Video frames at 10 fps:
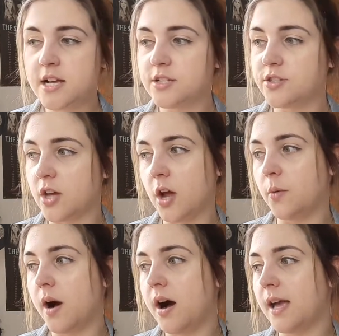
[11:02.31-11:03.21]

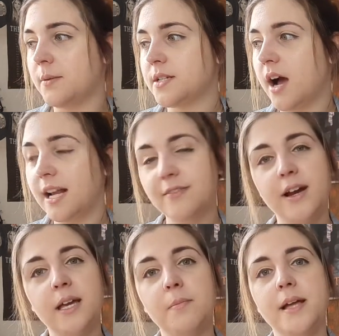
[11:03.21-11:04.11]
So I would highly
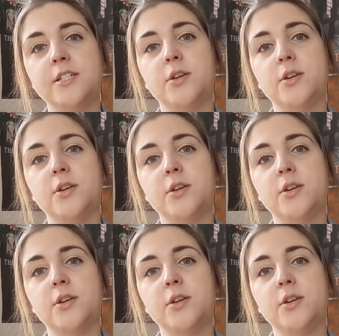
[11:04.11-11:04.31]
recommend